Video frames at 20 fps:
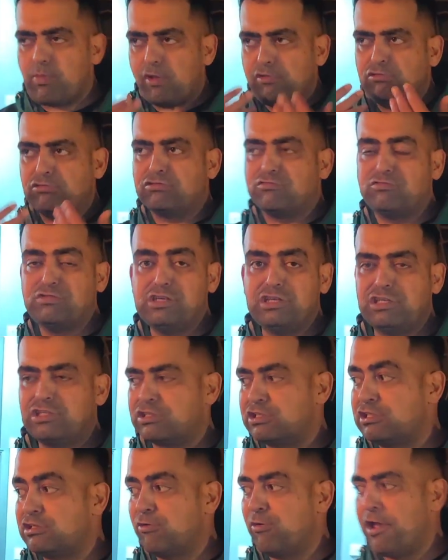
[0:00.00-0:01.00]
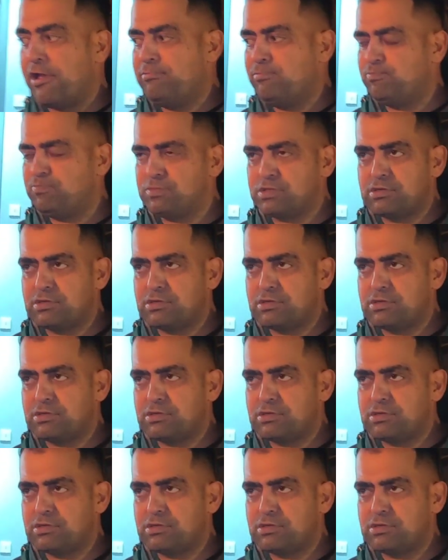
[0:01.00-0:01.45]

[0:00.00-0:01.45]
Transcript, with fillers: You could feel it straight away.